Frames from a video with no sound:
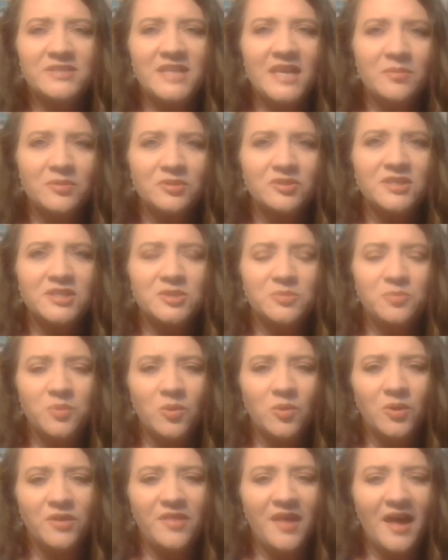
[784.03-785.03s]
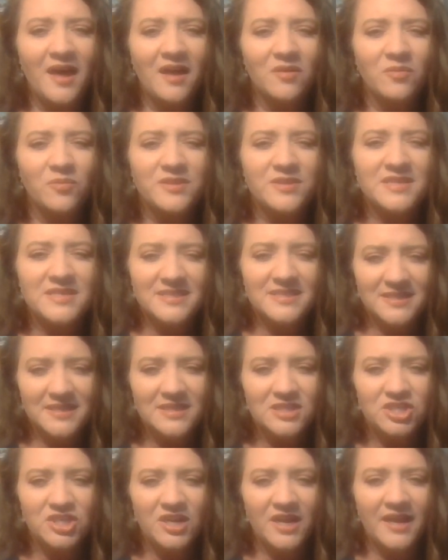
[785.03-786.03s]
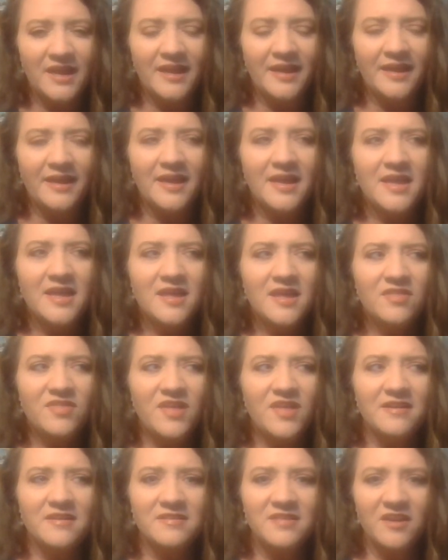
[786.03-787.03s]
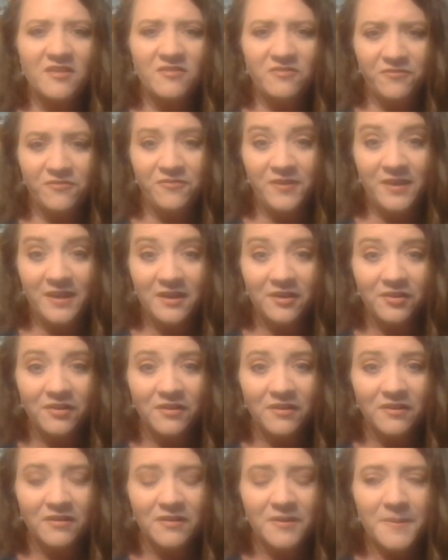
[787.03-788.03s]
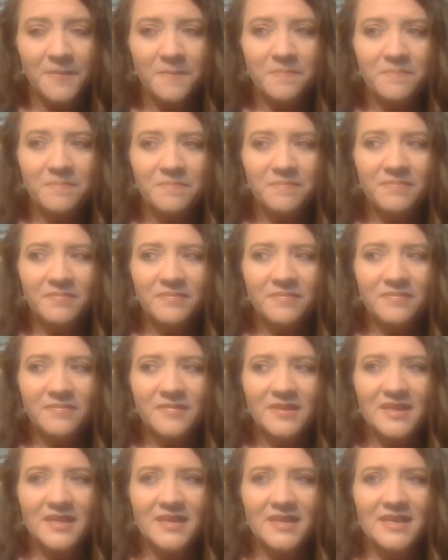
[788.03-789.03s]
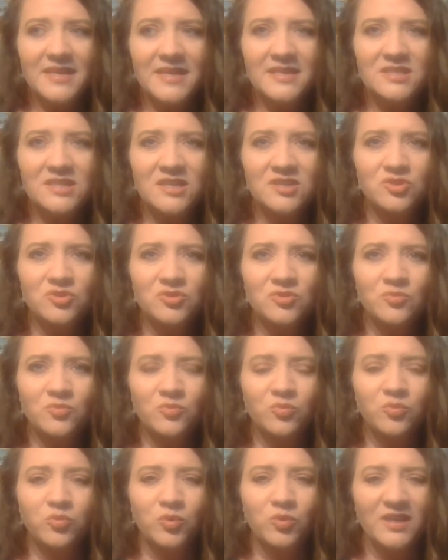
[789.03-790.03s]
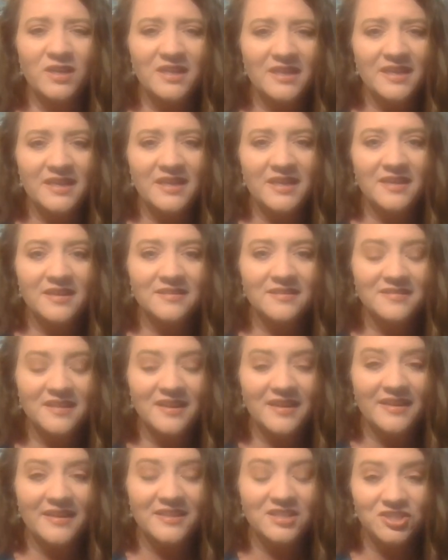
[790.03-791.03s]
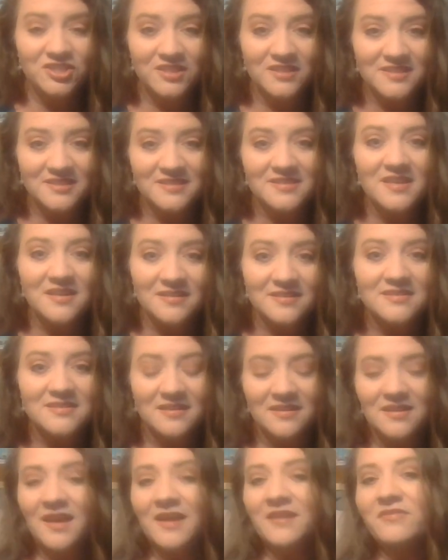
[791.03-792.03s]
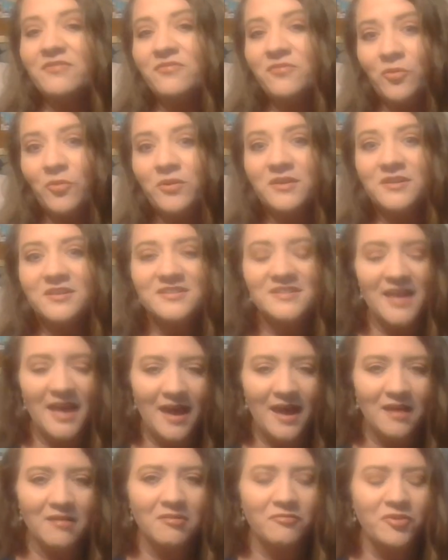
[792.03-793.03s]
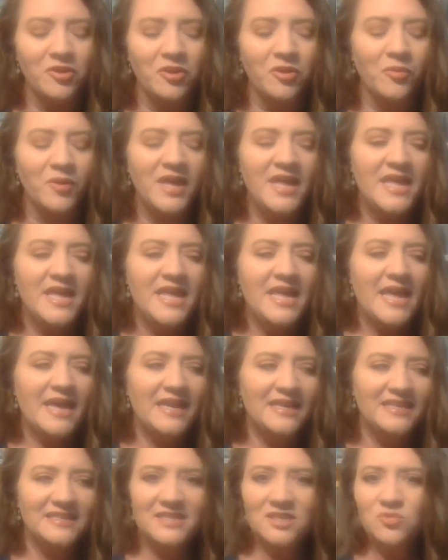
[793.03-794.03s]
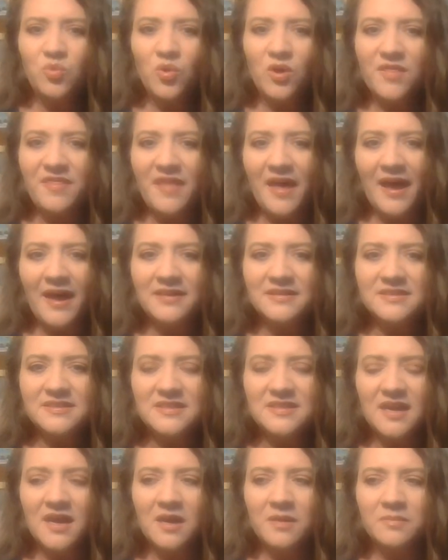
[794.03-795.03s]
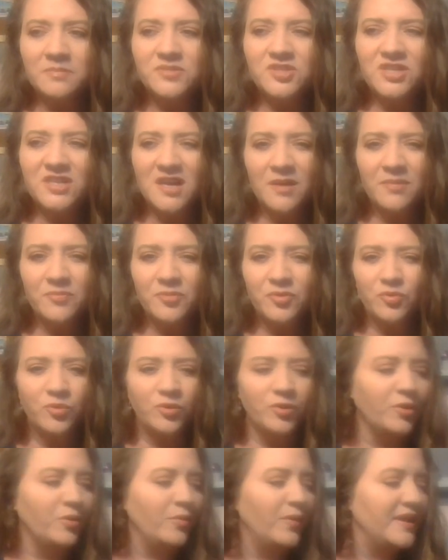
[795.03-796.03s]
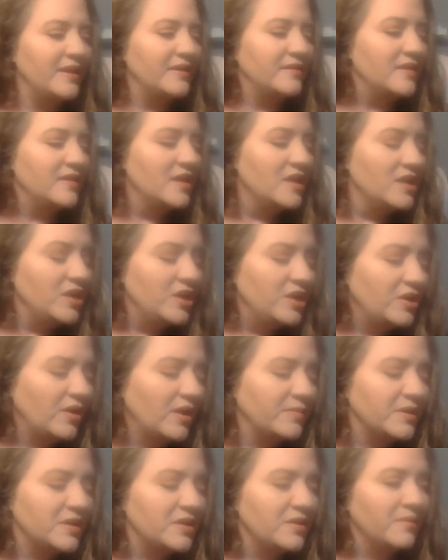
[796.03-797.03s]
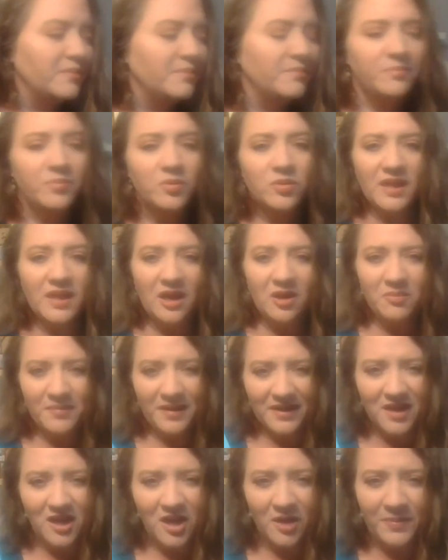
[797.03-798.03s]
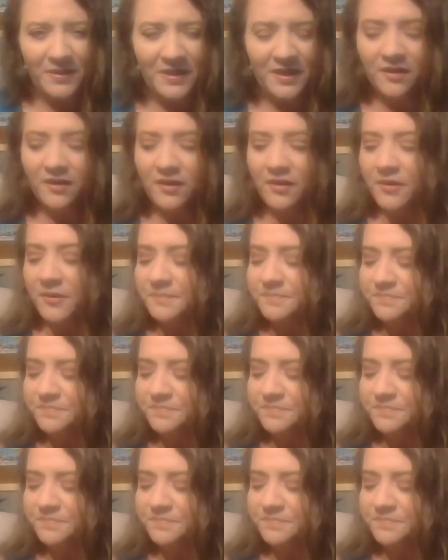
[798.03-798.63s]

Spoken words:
able to explore that with CJ, that fear is really like it just sucks the life force out of you. And I did want that to come through. And I'm gonna pull out my copy here